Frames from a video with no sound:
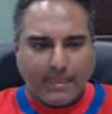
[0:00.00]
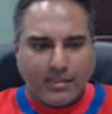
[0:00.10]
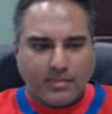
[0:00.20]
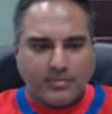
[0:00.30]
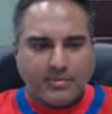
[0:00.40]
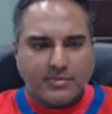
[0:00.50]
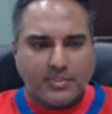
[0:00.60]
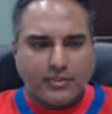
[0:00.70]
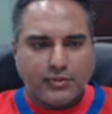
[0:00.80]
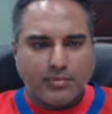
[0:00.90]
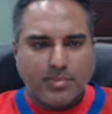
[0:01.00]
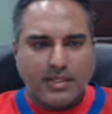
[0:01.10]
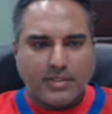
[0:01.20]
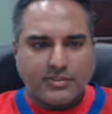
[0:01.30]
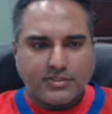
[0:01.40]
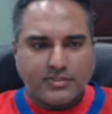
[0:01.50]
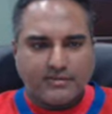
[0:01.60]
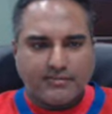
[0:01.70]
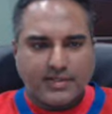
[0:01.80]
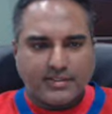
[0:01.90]
Read about the neurobiological
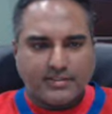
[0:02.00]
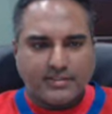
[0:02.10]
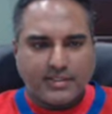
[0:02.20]
effects: